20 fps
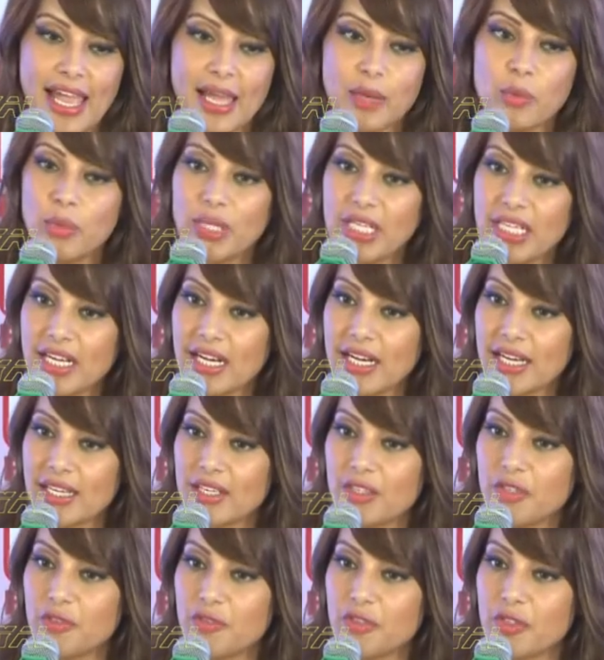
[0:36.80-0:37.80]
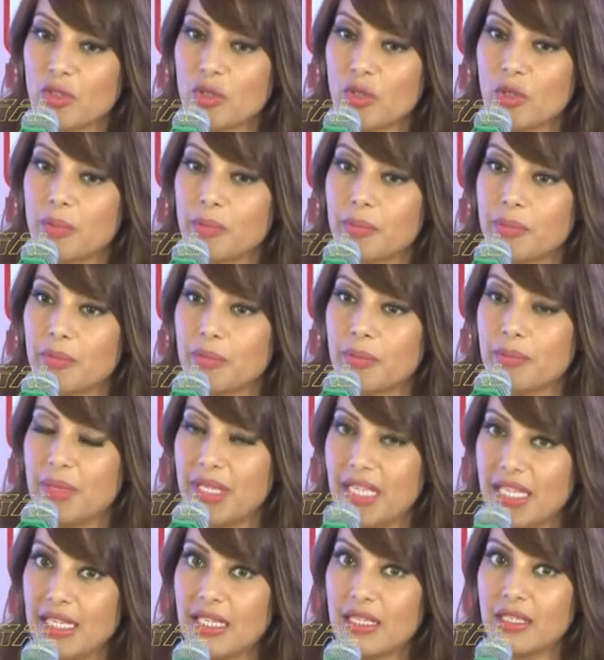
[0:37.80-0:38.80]
And we kind of, you know,
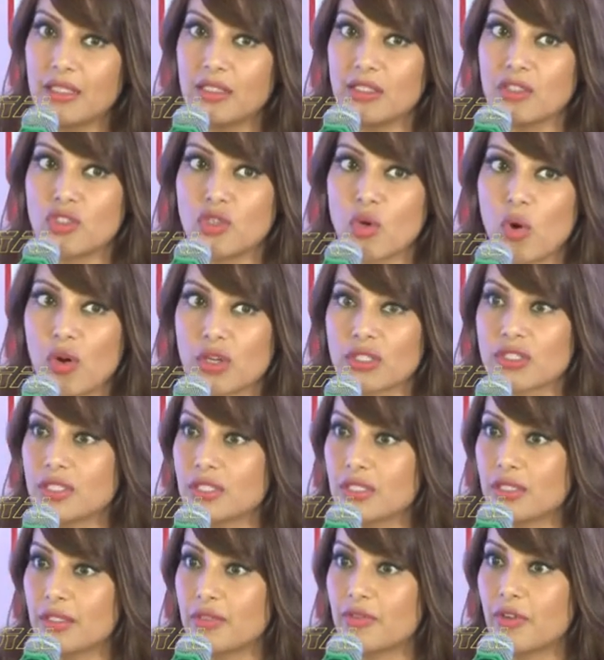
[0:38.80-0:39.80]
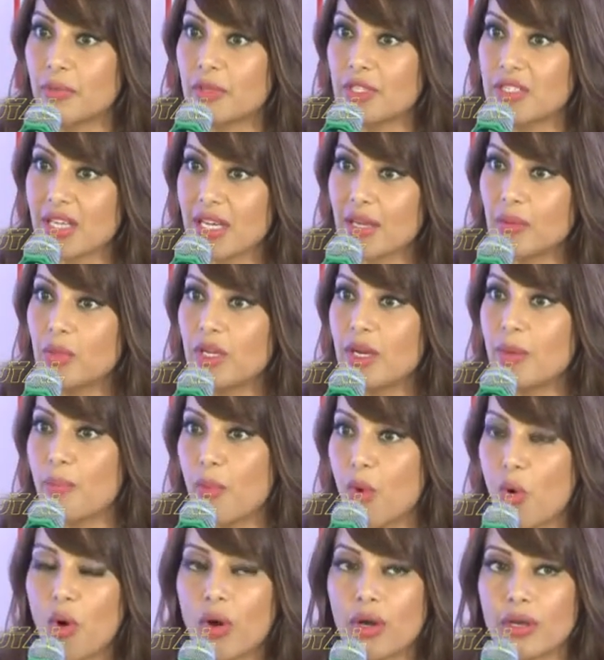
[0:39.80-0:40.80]
being taught from the time we are
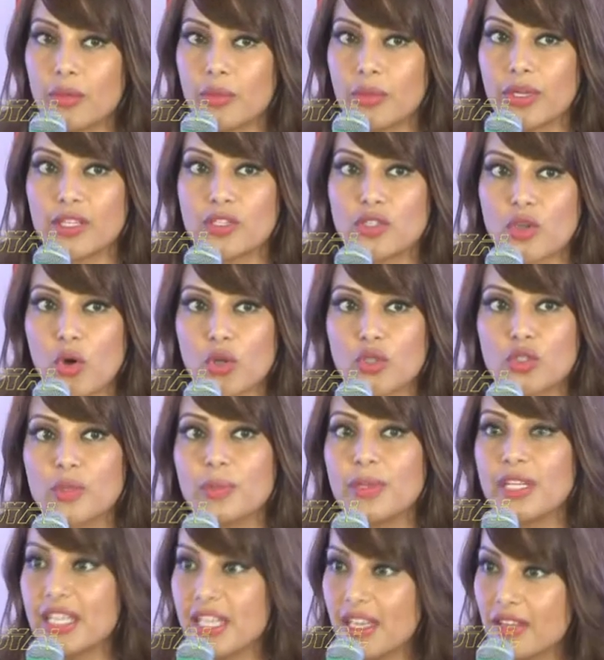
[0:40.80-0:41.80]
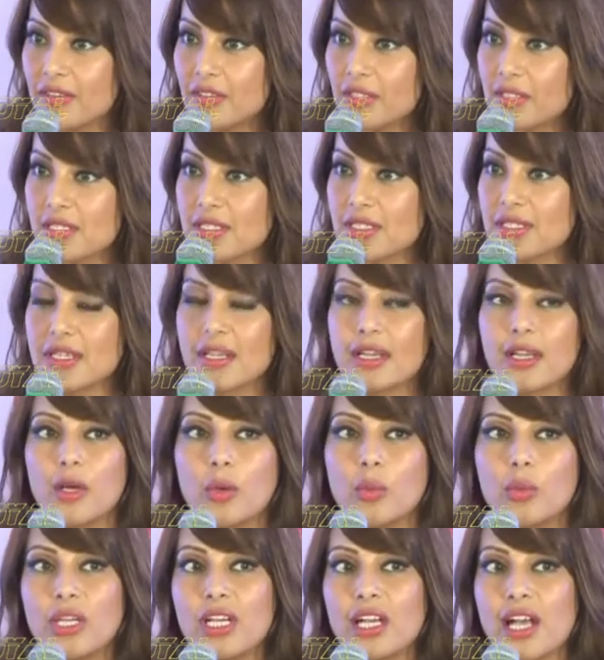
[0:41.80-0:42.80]
born, we are taught to be givers.
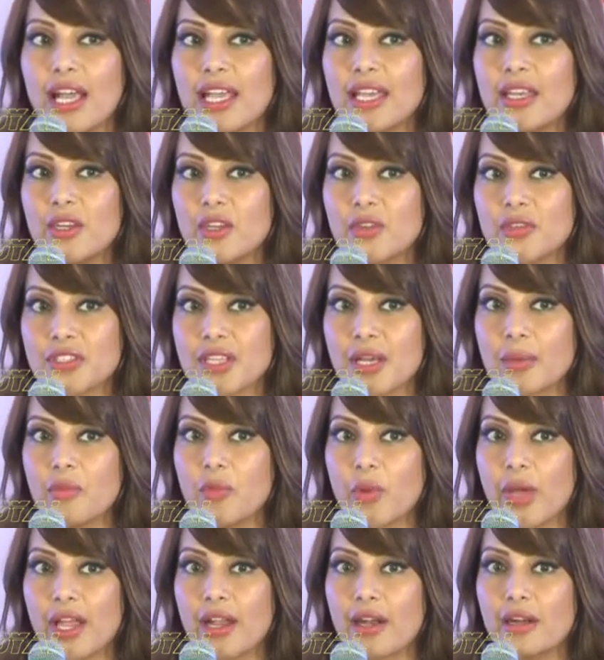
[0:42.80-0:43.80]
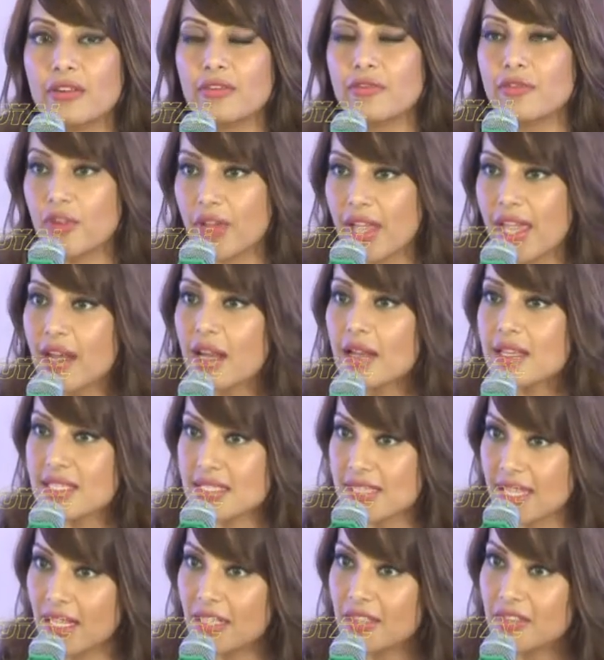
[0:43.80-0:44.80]
We kind of somewhere forget
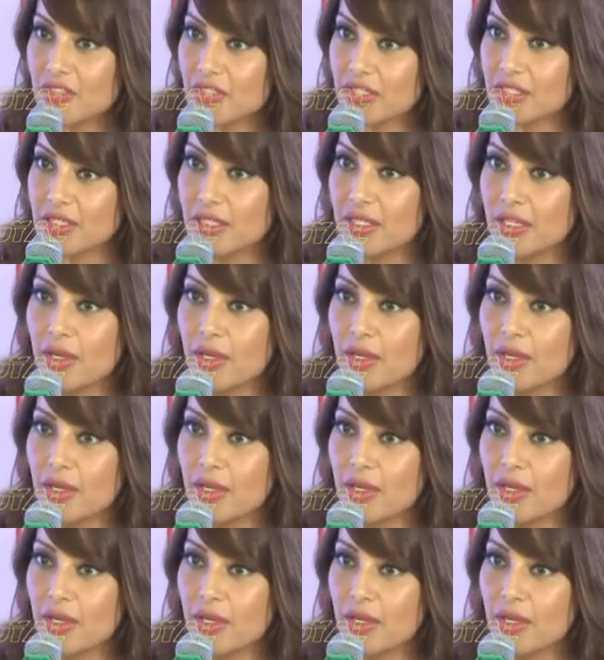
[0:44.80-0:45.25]
ourselves.